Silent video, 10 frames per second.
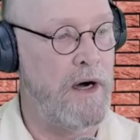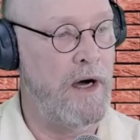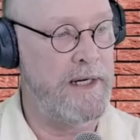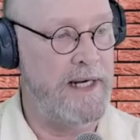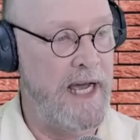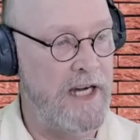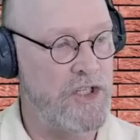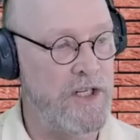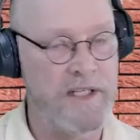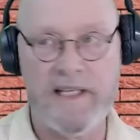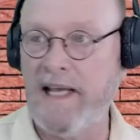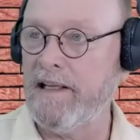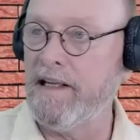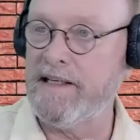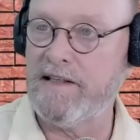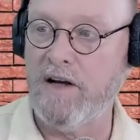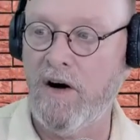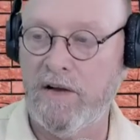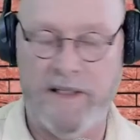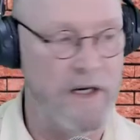audit actions and list
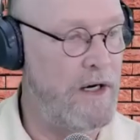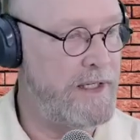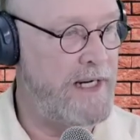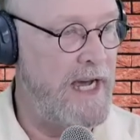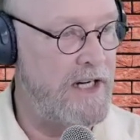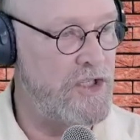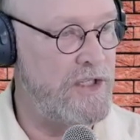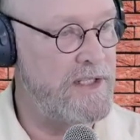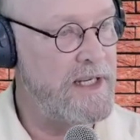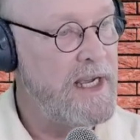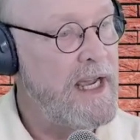all the audit actions.